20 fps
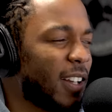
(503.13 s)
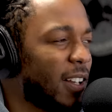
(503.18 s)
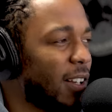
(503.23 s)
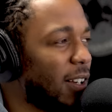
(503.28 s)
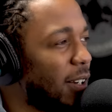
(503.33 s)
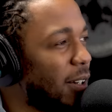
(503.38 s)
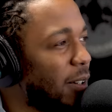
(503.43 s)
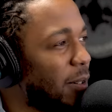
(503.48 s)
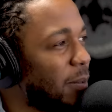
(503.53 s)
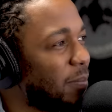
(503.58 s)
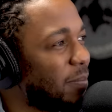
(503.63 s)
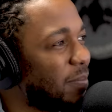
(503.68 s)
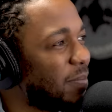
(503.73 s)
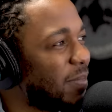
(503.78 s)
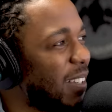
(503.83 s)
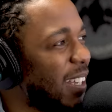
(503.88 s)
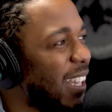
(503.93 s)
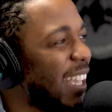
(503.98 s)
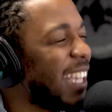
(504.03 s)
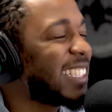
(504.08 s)
That's a
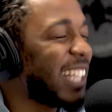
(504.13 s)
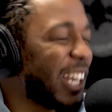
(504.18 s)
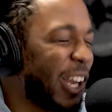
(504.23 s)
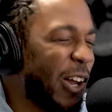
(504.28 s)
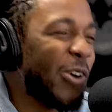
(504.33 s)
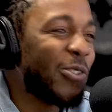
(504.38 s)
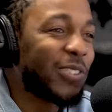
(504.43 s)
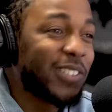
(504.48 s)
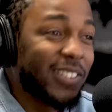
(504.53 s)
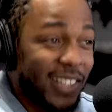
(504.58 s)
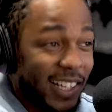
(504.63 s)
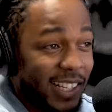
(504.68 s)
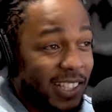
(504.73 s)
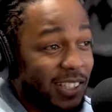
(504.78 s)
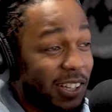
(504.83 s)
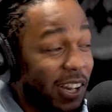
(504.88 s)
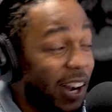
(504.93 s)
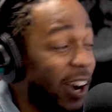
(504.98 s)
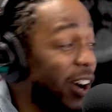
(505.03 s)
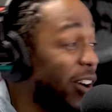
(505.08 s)
long ass title. That's a long. Too, there you go.